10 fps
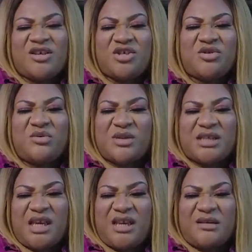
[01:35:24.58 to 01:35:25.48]
You know
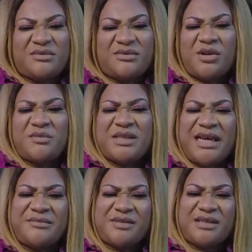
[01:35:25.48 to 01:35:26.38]
what, Caleb?
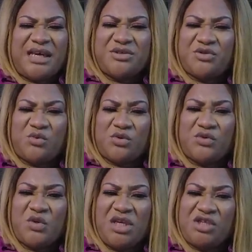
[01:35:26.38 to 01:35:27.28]
Sometimes I just
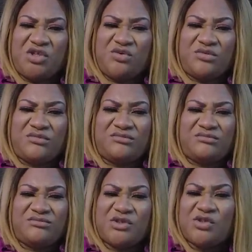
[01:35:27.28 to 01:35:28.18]
want to hate you,
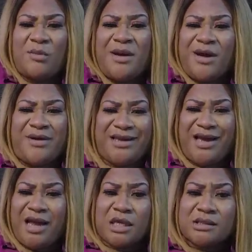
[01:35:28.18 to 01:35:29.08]
but somehow I
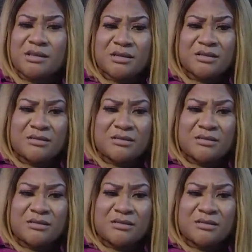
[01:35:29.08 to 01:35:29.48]
can't.